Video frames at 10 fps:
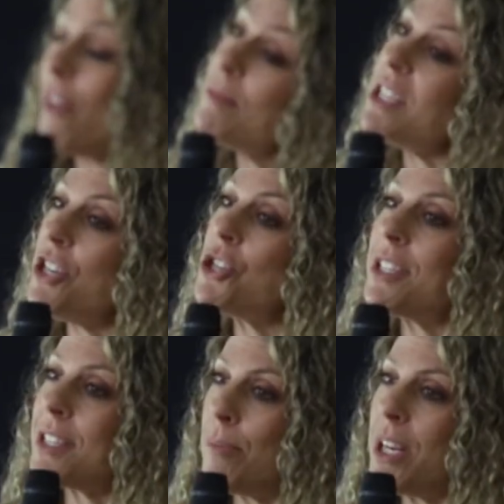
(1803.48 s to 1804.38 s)
I'm teaching
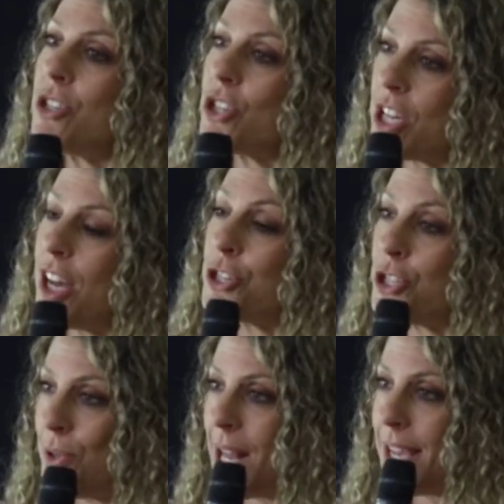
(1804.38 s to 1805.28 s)
somebody to tie
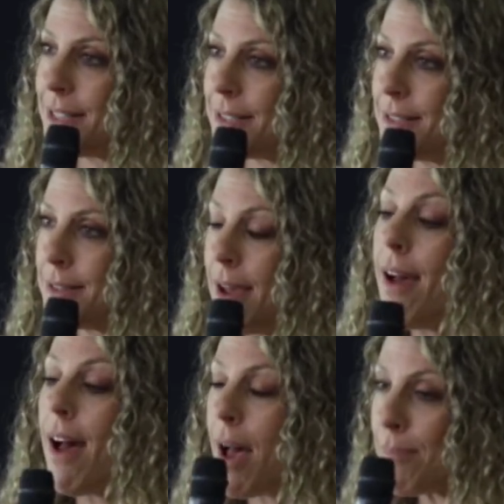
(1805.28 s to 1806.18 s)
shoelaces,
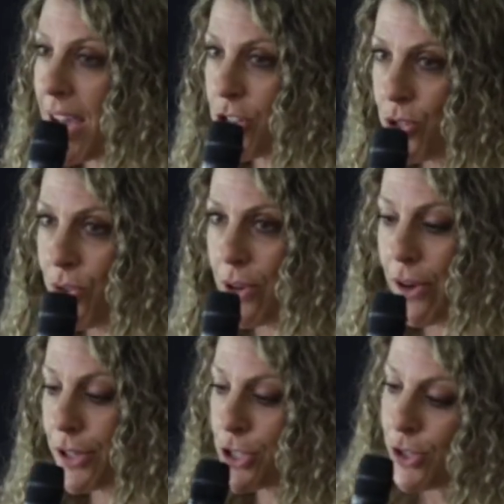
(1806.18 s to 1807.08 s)
I might do the
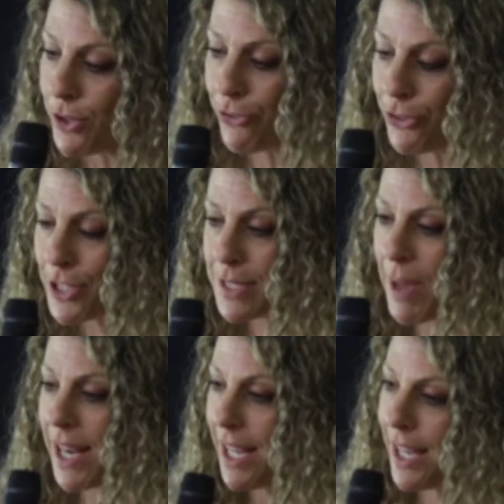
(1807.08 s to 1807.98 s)
knot, do the first
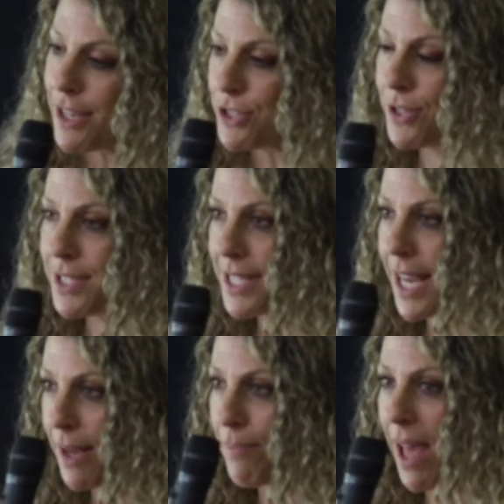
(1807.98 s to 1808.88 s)
bunny ear, do the
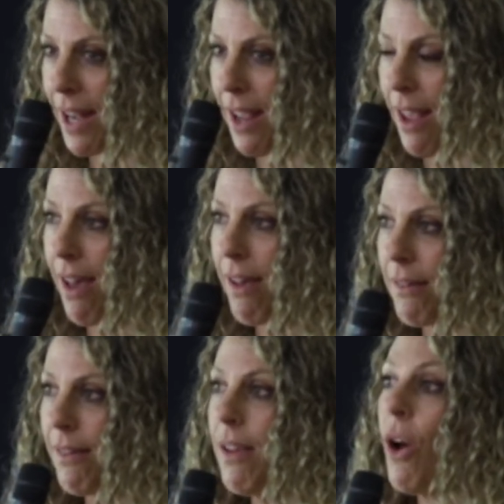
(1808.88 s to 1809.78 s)
second bunny ear.
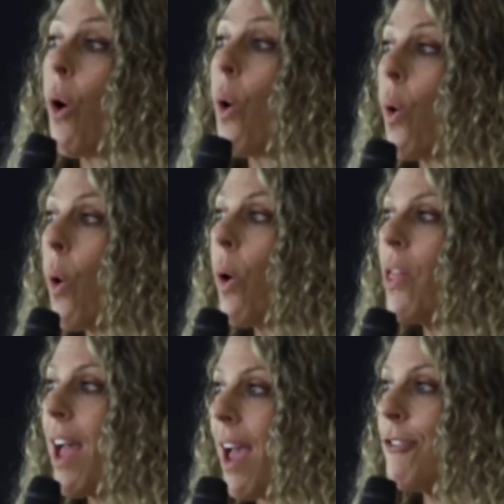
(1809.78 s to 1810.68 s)
All
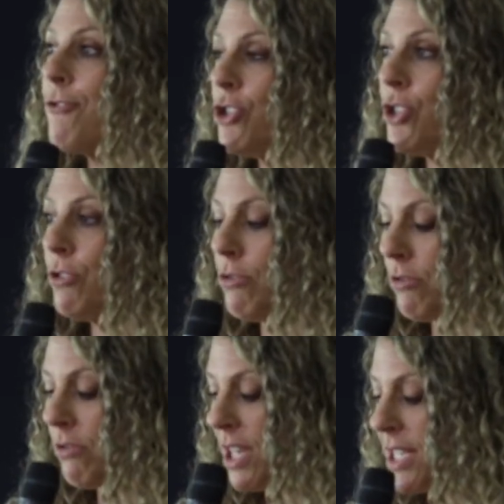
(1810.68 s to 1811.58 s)
they have to do
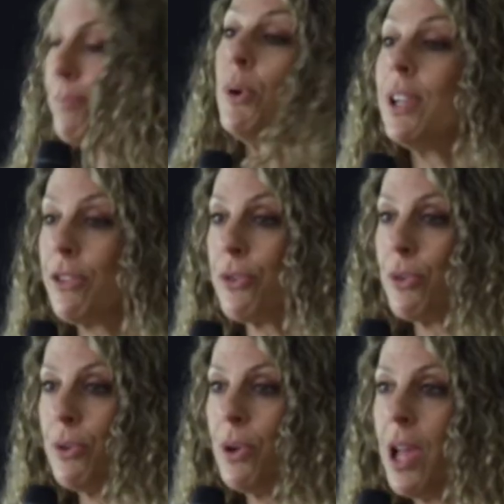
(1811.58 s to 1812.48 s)
is pull it through.